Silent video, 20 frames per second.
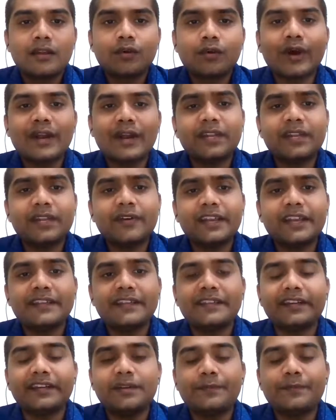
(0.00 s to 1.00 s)
Quantifying
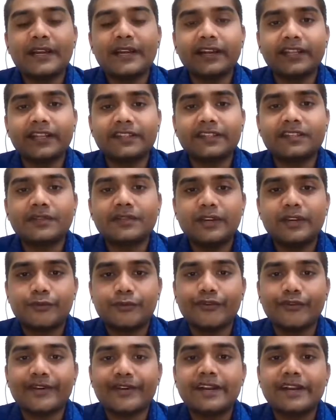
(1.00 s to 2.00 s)
the dependence
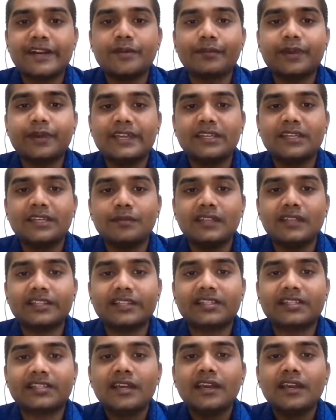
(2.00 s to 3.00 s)
between random
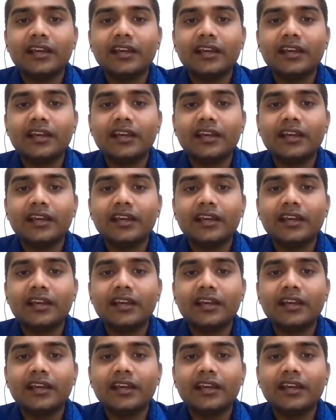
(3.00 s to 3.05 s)
variables